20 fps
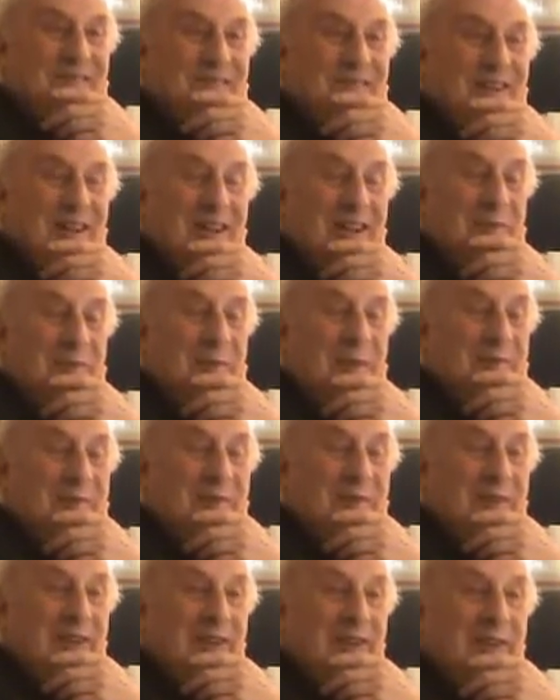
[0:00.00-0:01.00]
And it went
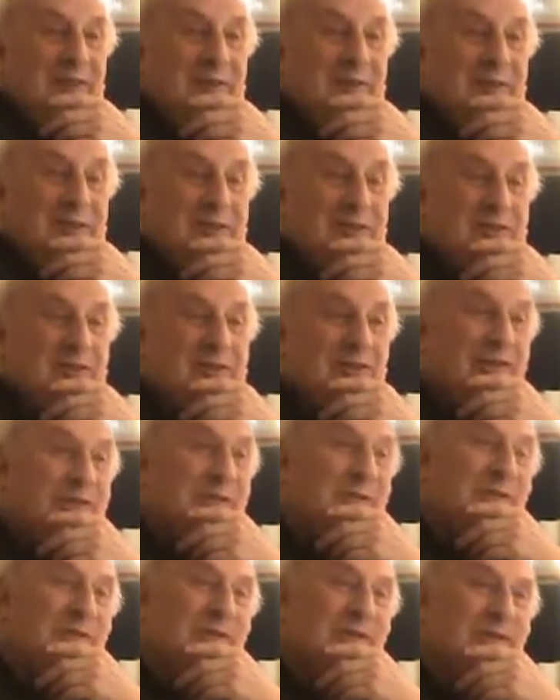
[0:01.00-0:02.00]
from there. The first show
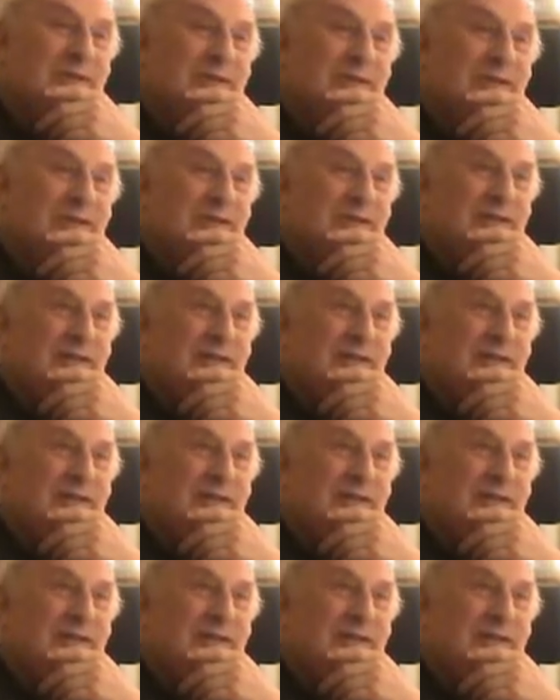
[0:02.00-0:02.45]
was the